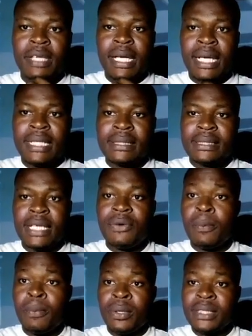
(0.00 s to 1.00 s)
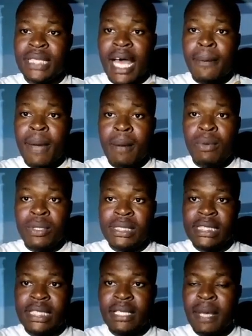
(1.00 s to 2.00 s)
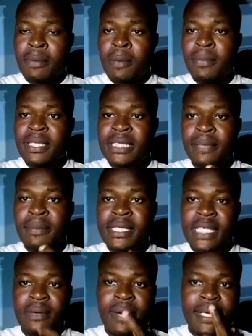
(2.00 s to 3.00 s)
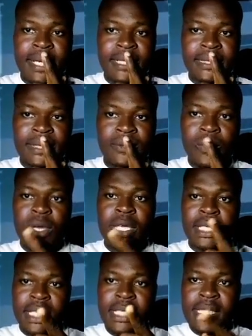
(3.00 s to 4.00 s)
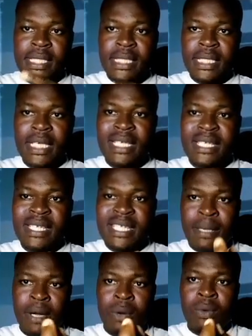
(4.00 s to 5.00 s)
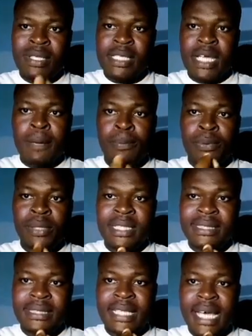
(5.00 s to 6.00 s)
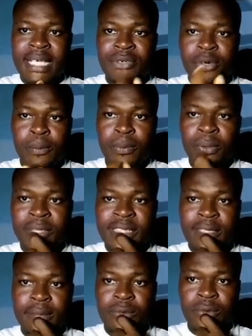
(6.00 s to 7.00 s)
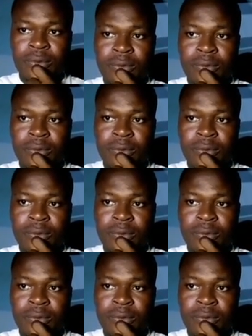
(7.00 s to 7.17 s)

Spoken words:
you can send reports about bonting na mem person me say wada jeno yin see in semi WhatsApp police CID reporting.